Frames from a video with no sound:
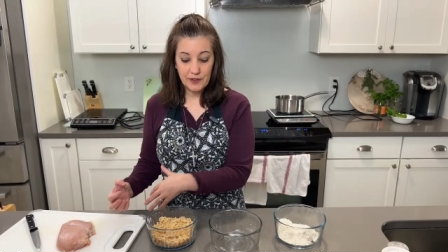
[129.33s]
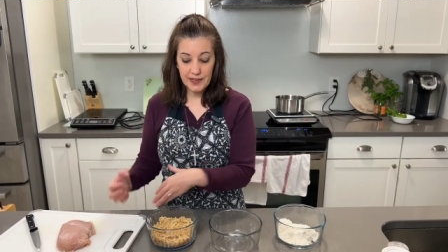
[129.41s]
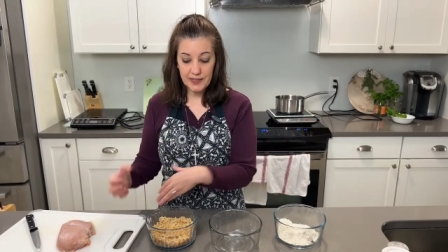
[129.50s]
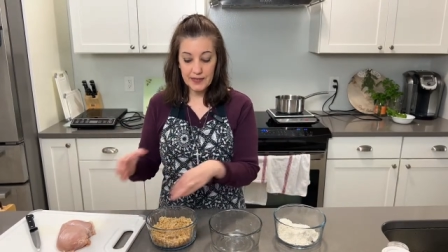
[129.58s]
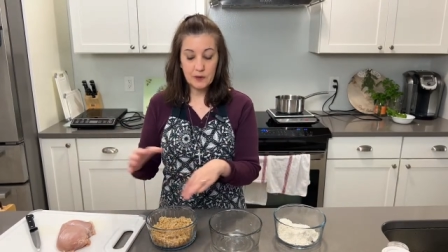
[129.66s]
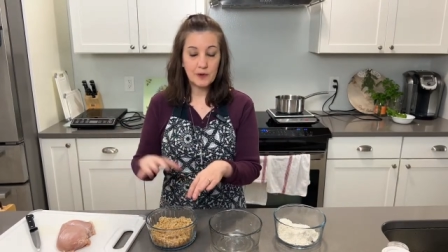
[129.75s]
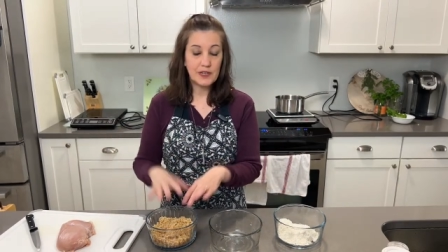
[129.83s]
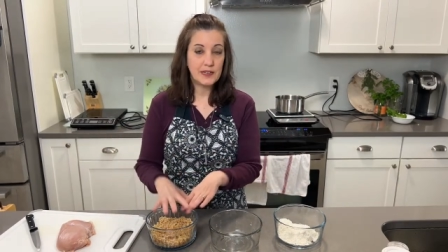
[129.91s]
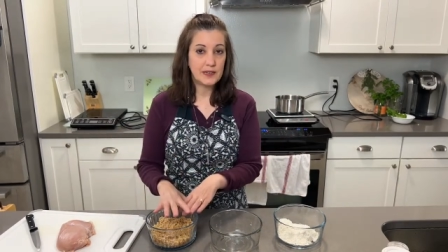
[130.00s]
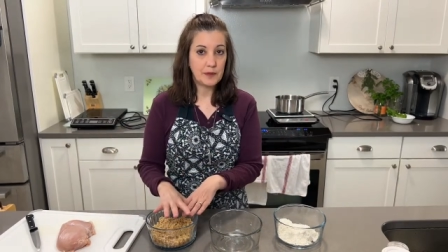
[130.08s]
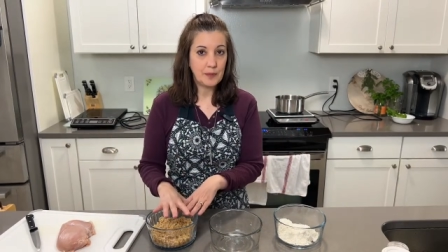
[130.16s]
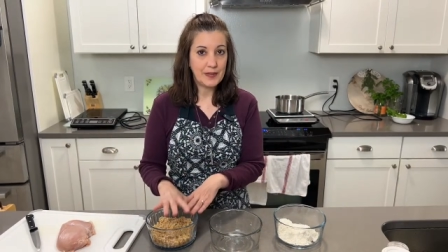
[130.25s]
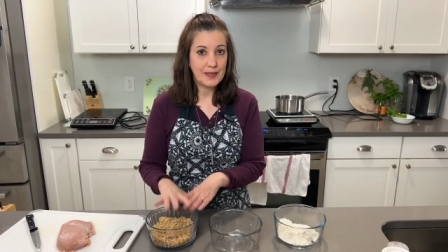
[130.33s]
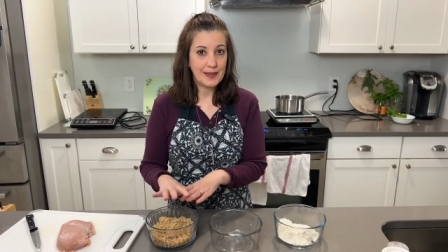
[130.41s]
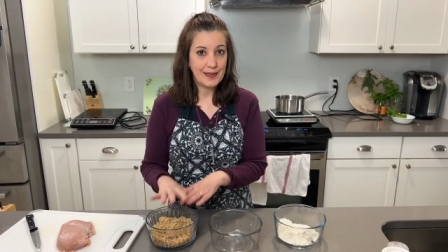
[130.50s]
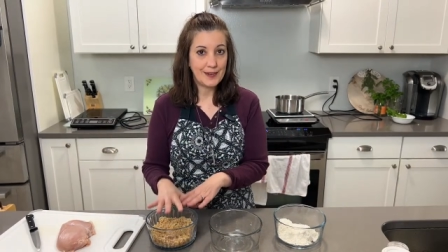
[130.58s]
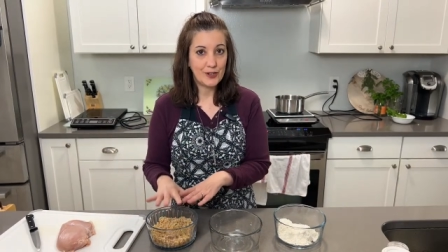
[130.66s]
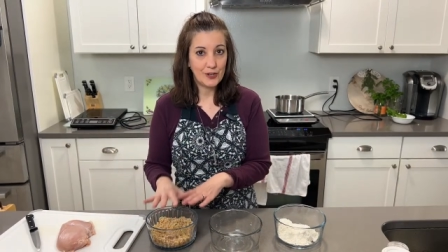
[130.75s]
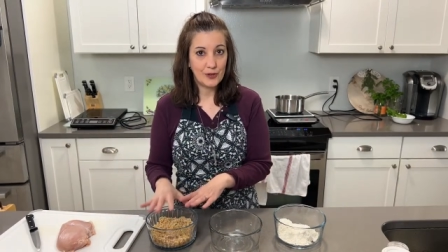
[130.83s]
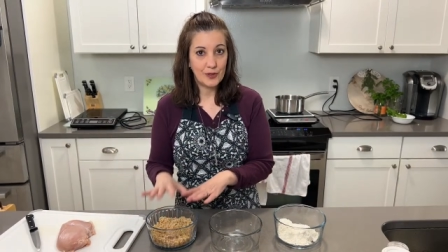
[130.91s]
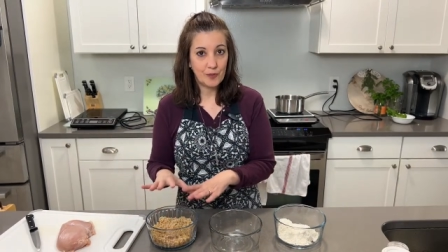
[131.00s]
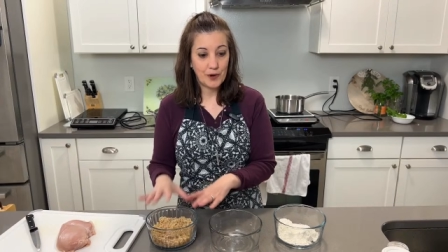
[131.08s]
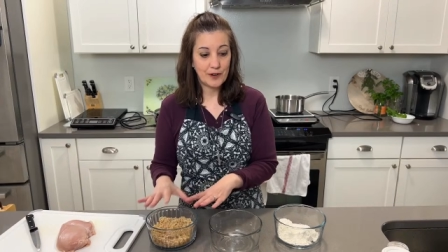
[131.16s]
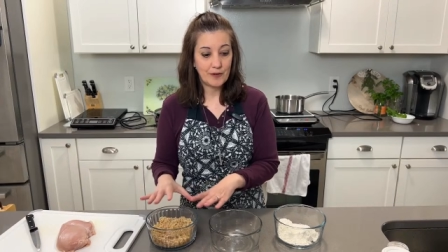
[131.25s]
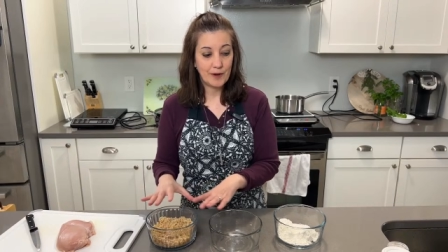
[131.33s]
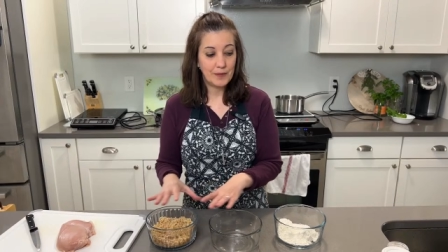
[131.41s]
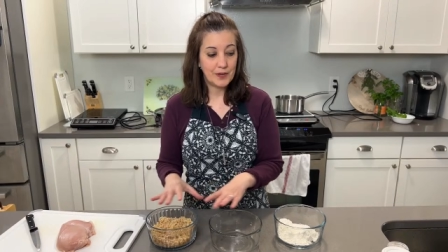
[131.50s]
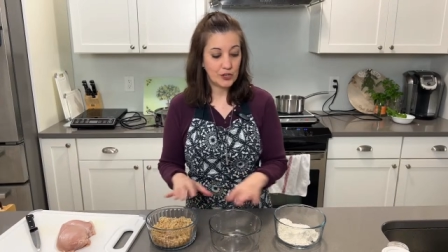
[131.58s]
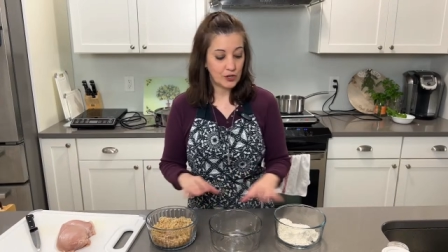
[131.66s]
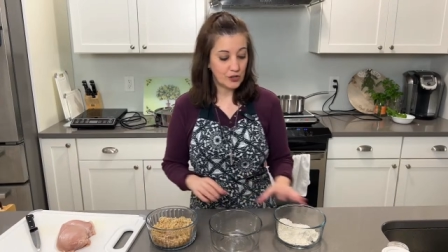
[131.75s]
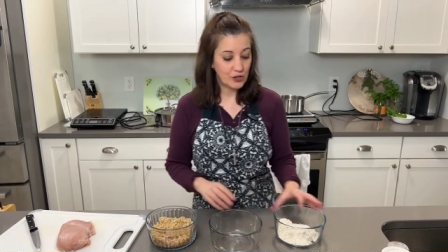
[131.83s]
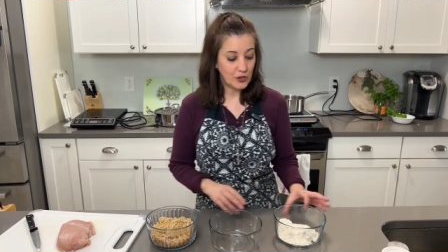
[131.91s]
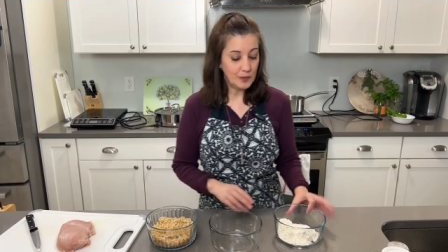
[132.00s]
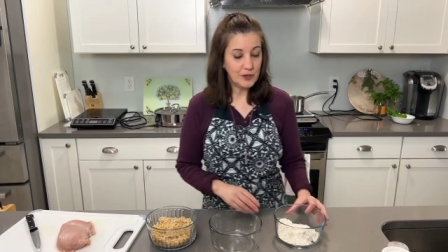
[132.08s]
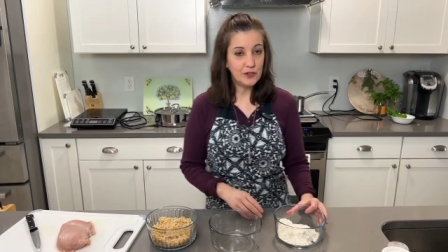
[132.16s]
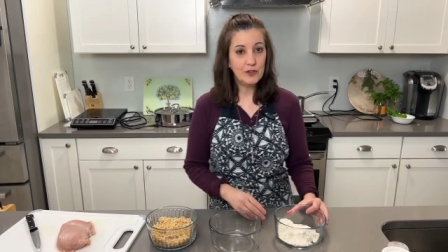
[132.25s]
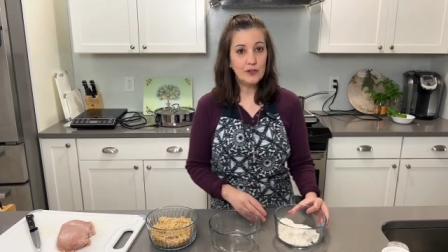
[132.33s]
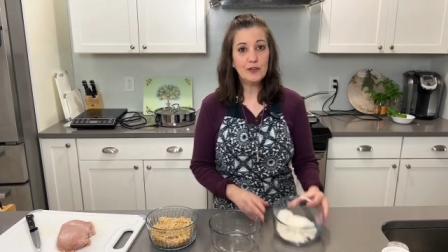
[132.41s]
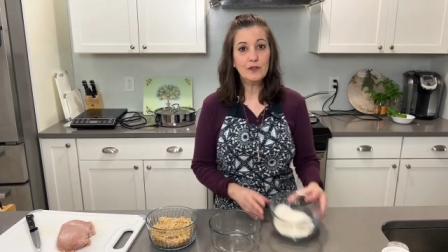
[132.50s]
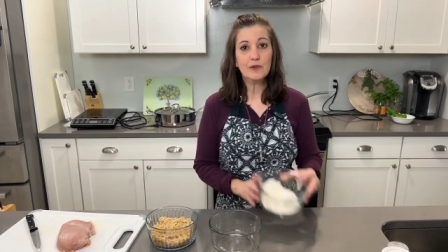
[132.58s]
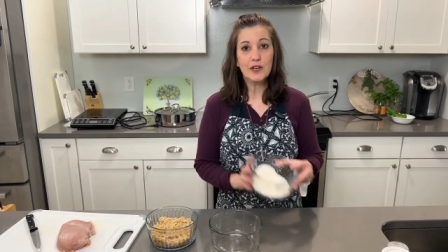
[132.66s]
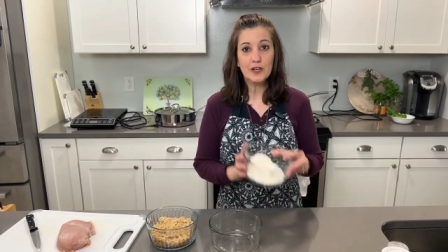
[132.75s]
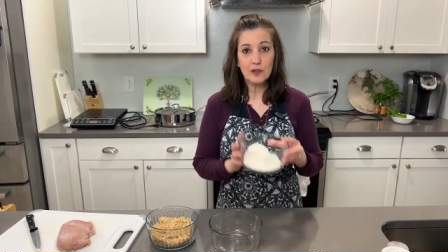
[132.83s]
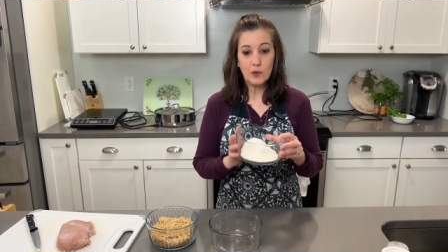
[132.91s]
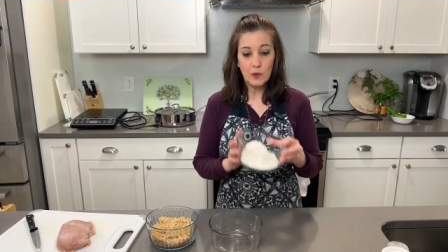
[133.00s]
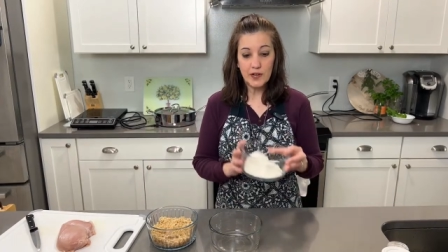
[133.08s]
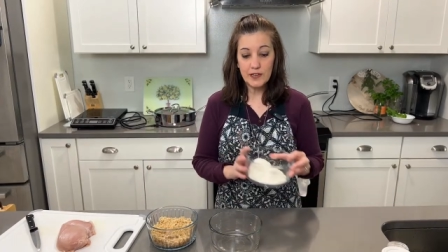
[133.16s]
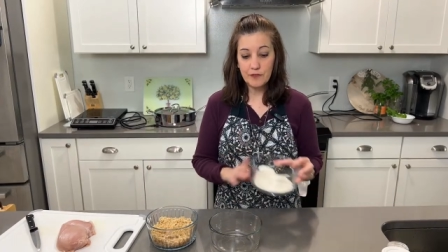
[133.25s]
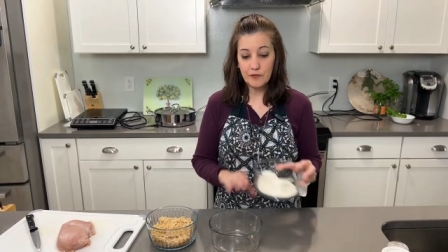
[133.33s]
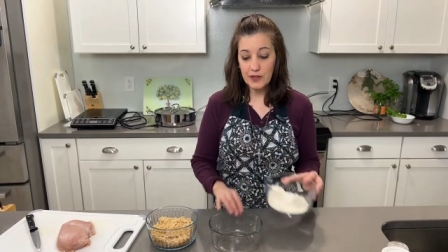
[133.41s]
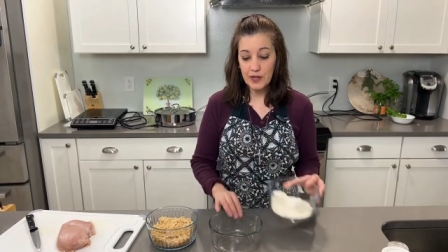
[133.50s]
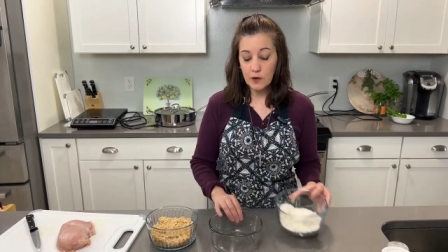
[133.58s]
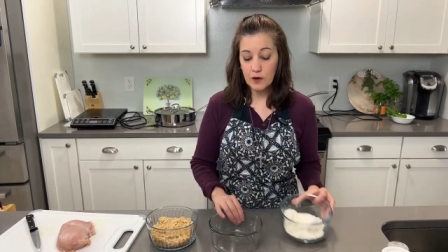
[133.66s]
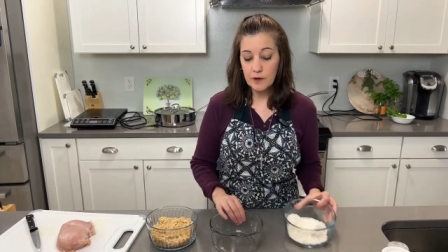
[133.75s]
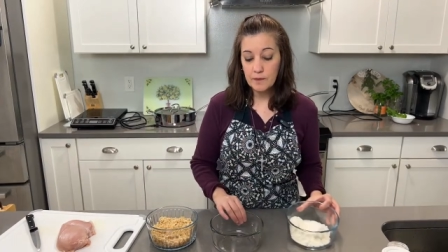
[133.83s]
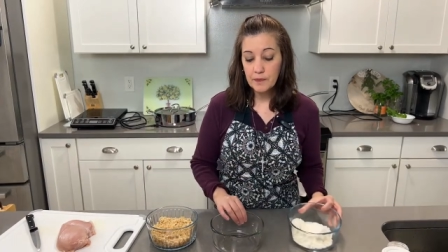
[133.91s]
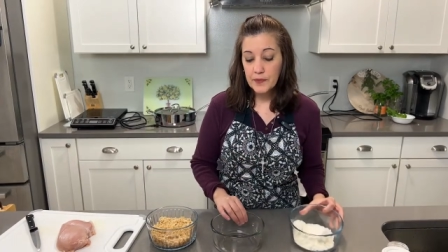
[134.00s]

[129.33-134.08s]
And then we're going to dip it into the breadcrumb mixture. So I'm just using regular white flour.